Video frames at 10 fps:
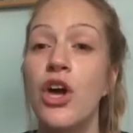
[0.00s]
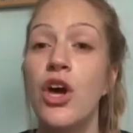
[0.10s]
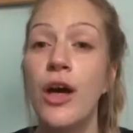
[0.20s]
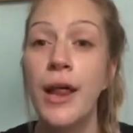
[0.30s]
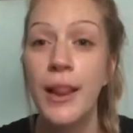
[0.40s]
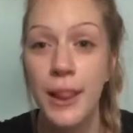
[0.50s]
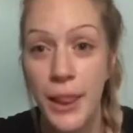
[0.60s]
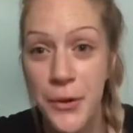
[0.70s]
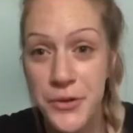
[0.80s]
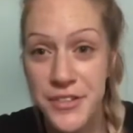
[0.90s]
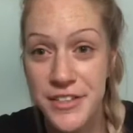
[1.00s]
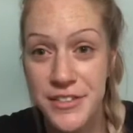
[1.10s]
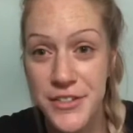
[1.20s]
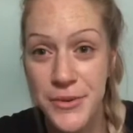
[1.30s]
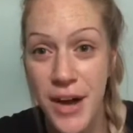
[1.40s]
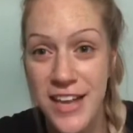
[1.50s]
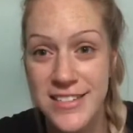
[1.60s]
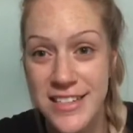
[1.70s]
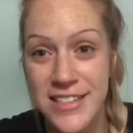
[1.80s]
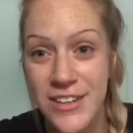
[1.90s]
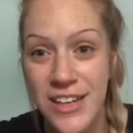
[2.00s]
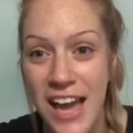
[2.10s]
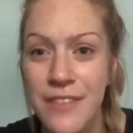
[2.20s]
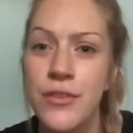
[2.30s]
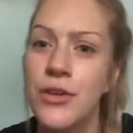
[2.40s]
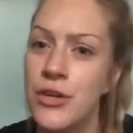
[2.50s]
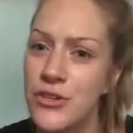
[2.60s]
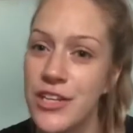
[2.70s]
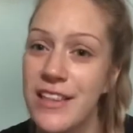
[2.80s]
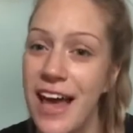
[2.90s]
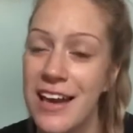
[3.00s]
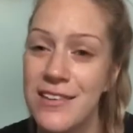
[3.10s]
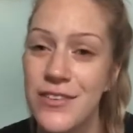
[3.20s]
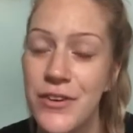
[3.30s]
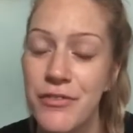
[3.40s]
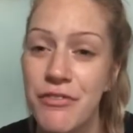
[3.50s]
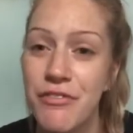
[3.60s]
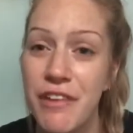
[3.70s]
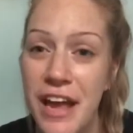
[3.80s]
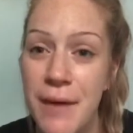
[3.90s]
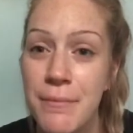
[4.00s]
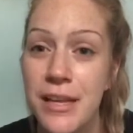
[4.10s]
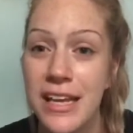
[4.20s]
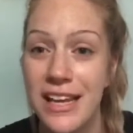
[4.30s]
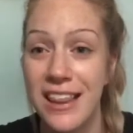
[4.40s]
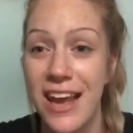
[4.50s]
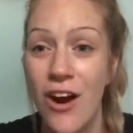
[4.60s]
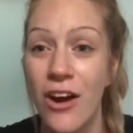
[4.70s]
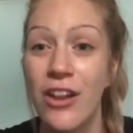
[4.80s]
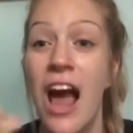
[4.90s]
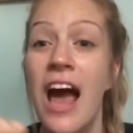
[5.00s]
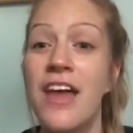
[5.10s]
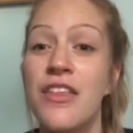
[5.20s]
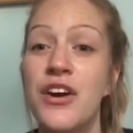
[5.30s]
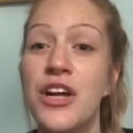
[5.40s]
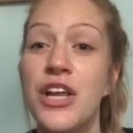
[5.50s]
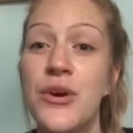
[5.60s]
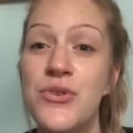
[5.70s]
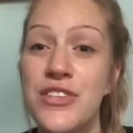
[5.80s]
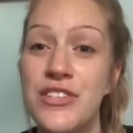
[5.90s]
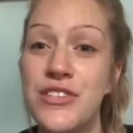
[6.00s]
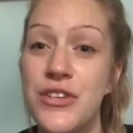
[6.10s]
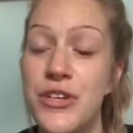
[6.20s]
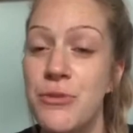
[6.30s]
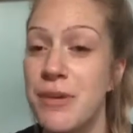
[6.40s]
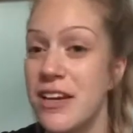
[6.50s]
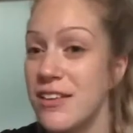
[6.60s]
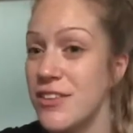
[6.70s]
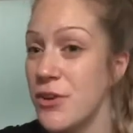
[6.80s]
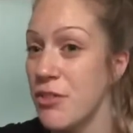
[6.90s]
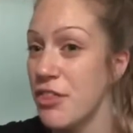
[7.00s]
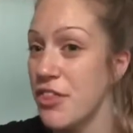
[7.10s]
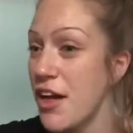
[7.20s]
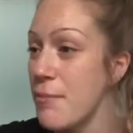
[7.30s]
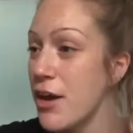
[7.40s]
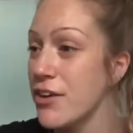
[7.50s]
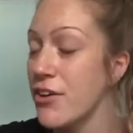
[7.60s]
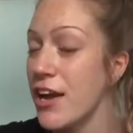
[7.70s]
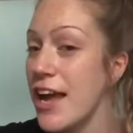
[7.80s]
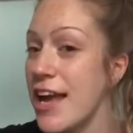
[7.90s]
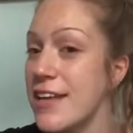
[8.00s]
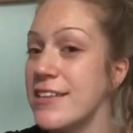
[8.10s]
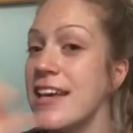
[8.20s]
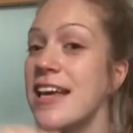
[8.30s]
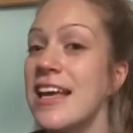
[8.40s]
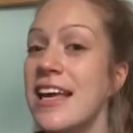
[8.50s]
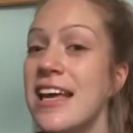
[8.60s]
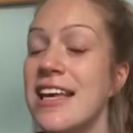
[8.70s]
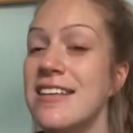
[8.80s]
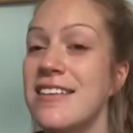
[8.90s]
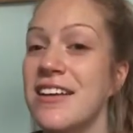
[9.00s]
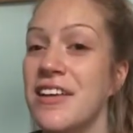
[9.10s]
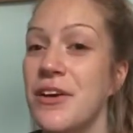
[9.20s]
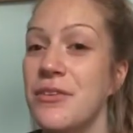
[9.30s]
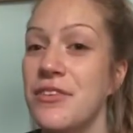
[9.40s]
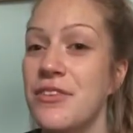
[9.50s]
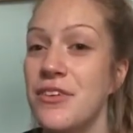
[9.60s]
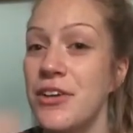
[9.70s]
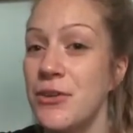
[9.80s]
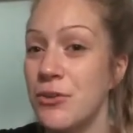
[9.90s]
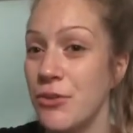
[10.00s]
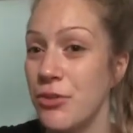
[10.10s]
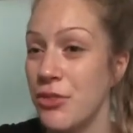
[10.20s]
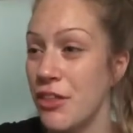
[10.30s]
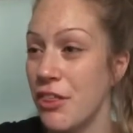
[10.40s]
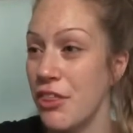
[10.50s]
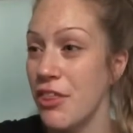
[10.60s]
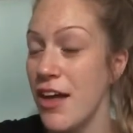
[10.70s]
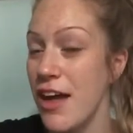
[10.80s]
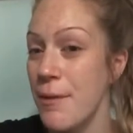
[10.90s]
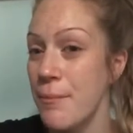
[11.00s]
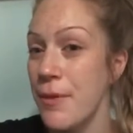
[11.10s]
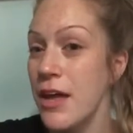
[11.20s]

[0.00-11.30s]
closest to us in our lives. So usually that is your family. They are the closest to you because your thumb on your hand is the closest to you. So the thumb